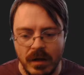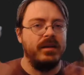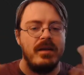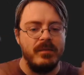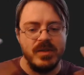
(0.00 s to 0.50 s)

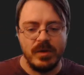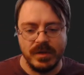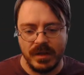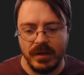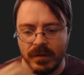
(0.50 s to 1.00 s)
I'm so
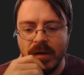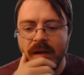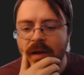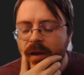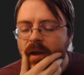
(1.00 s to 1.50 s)
excited.
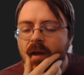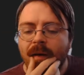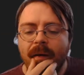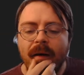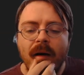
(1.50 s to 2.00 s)

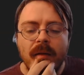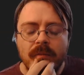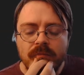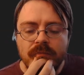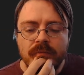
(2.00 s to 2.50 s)

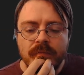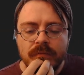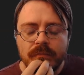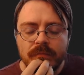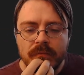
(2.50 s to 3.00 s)
Um,
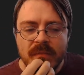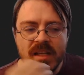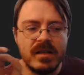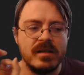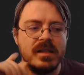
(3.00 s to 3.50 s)

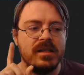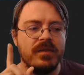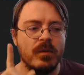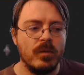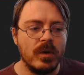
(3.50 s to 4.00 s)
because
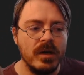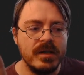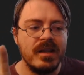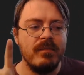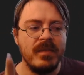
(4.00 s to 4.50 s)
if it
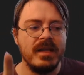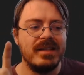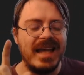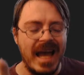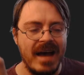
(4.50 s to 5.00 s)
works, that
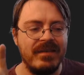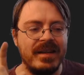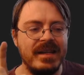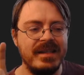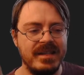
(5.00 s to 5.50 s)
means I have
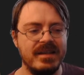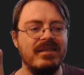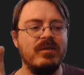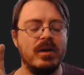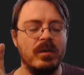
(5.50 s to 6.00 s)
an
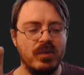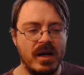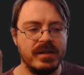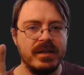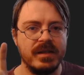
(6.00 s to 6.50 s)
idea for a
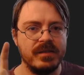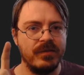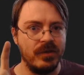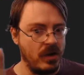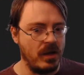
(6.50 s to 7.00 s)
process
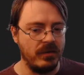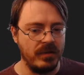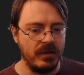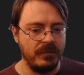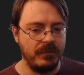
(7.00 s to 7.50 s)
for all
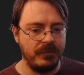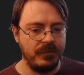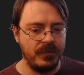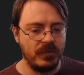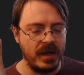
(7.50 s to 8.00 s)
of it,
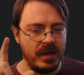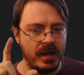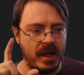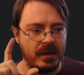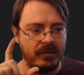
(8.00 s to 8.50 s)

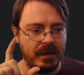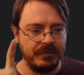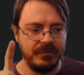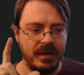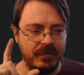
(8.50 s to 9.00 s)
right? And
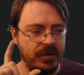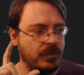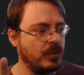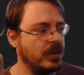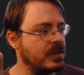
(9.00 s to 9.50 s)
if
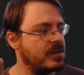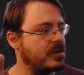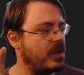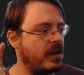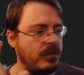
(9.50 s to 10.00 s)
it
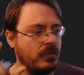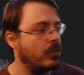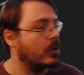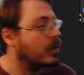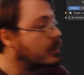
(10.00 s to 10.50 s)
works, then it
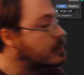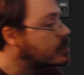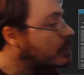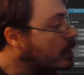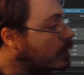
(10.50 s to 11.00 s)
works.